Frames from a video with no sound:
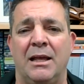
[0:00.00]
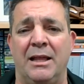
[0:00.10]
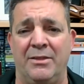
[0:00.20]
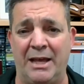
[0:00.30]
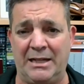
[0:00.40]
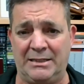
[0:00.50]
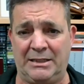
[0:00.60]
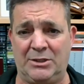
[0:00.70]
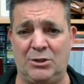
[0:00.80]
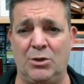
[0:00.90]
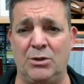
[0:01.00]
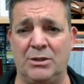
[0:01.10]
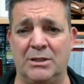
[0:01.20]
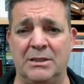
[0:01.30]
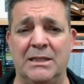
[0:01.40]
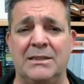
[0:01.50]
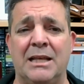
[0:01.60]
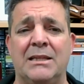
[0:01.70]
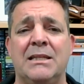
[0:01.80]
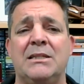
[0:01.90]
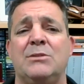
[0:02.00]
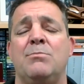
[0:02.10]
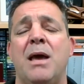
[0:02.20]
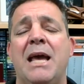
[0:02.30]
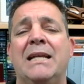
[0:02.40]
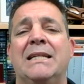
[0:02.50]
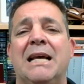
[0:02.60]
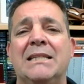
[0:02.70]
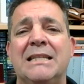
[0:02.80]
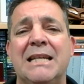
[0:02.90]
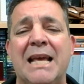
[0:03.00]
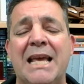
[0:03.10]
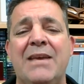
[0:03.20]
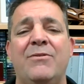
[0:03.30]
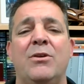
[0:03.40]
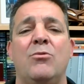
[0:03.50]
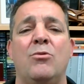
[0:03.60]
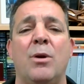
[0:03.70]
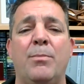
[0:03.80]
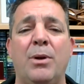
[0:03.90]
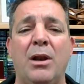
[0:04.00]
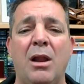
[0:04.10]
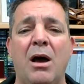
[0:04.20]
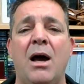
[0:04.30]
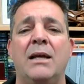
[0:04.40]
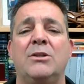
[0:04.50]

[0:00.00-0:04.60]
than his excuses is that this man doesn't even reply